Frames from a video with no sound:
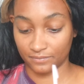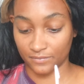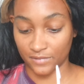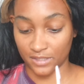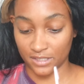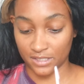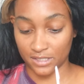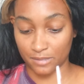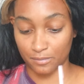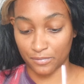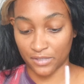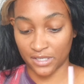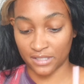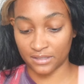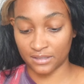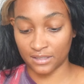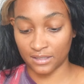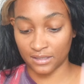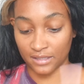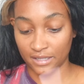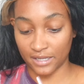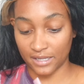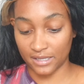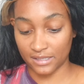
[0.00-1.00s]
to spread the
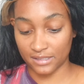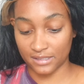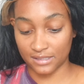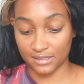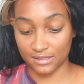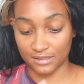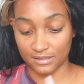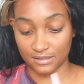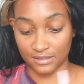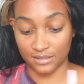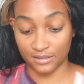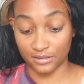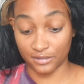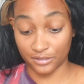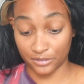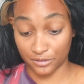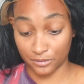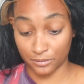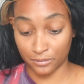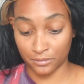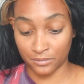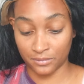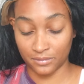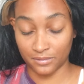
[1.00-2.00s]
lace
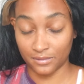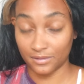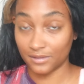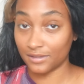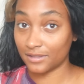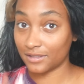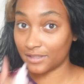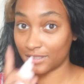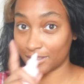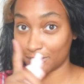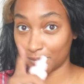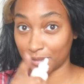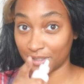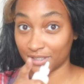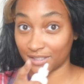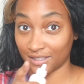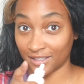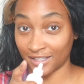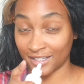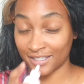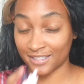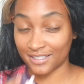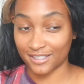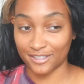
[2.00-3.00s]
glue, spread the
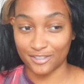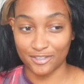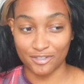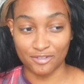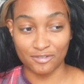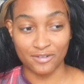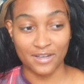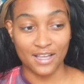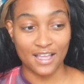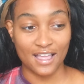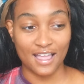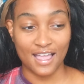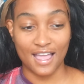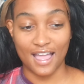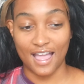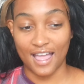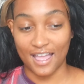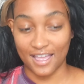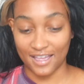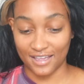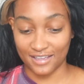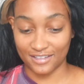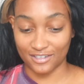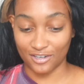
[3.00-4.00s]
lace glue,
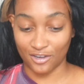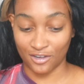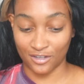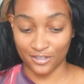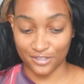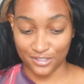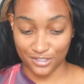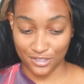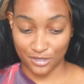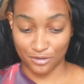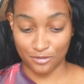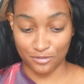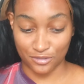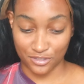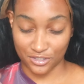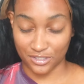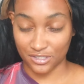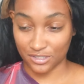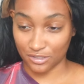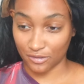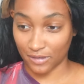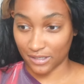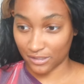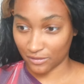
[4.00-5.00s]
and also
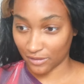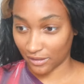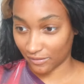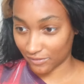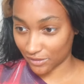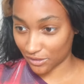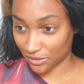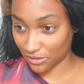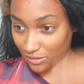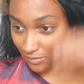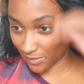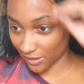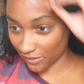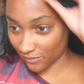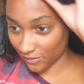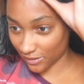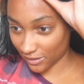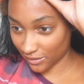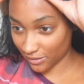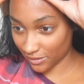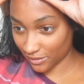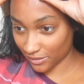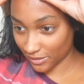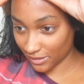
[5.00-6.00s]
just so I don't have to use my
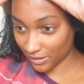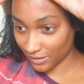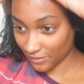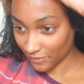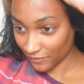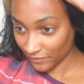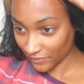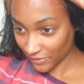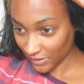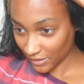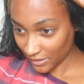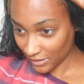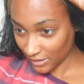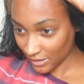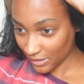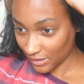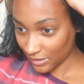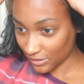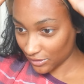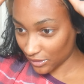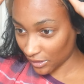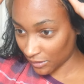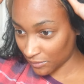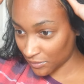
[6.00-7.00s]
fingers.
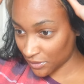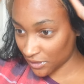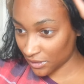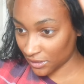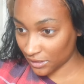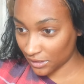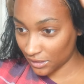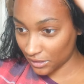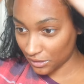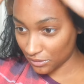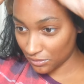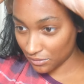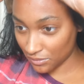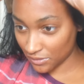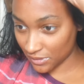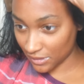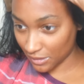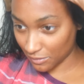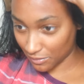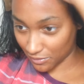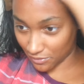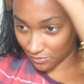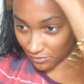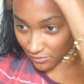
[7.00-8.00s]
So I'm just gonna use
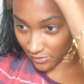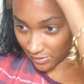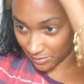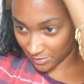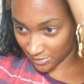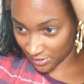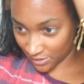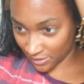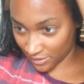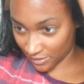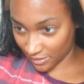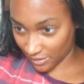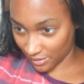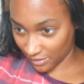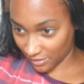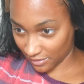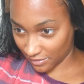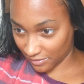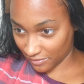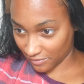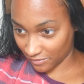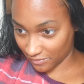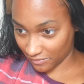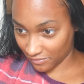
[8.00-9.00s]
the perimeter
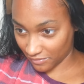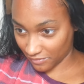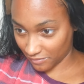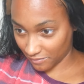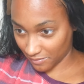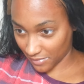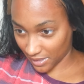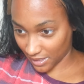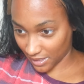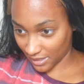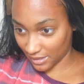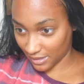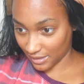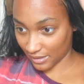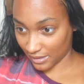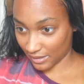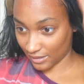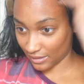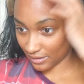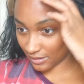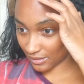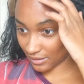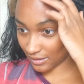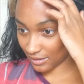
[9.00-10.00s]
of
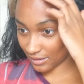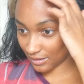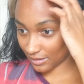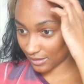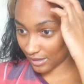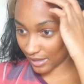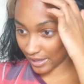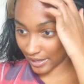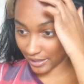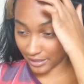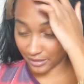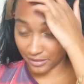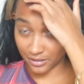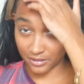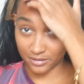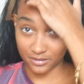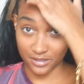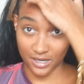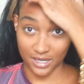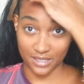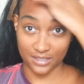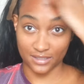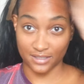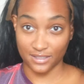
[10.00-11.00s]
my hair
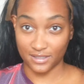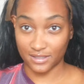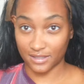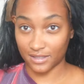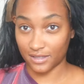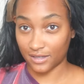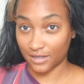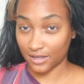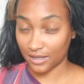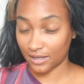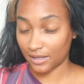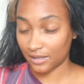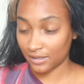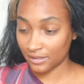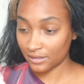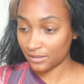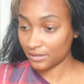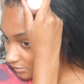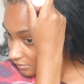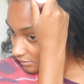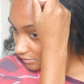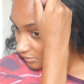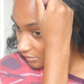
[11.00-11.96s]
as the guide.